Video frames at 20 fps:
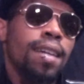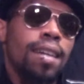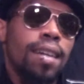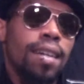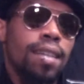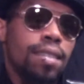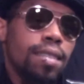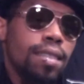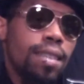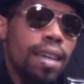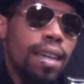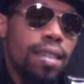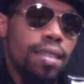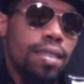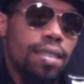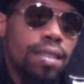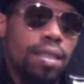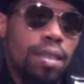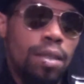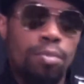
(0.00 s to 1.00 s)
and just kind of
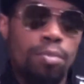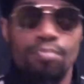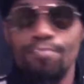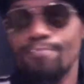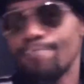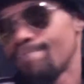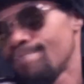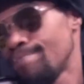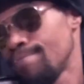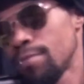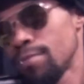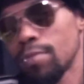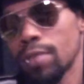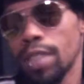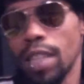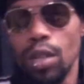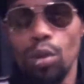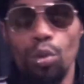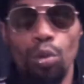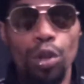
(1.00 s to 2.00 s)
seemed
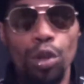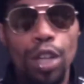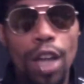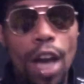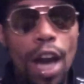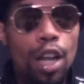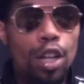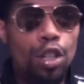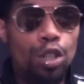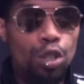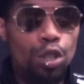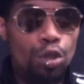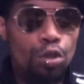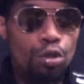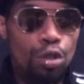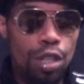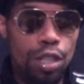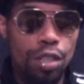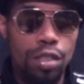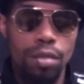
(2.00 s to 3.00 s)
like, we gotta do
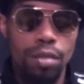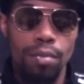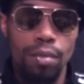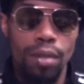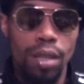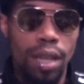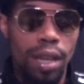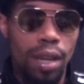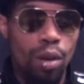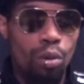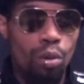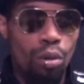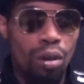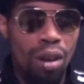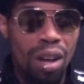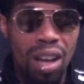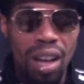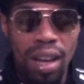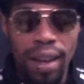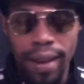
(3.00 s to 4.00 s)
this. And be like,
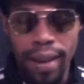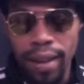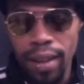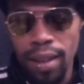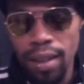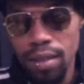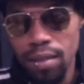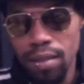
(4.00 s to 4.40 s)
why?